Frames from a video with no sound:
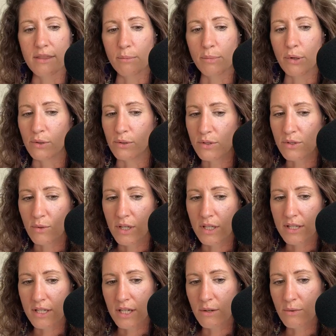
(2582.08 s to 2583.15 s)
Pearl
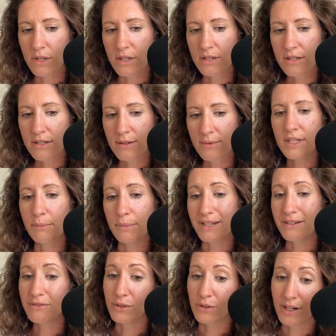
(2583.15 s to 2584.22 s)
sequence. But
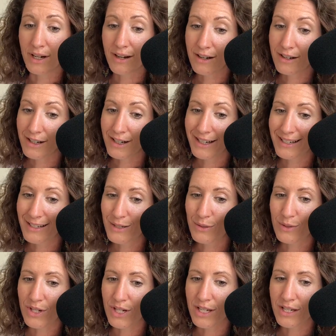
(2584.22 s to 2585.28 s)
if you are
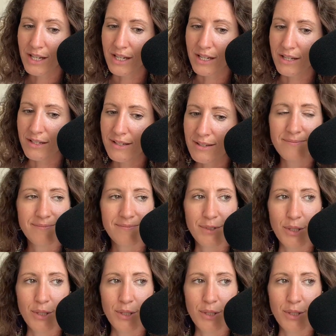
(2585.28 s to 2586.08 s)
into gene keys,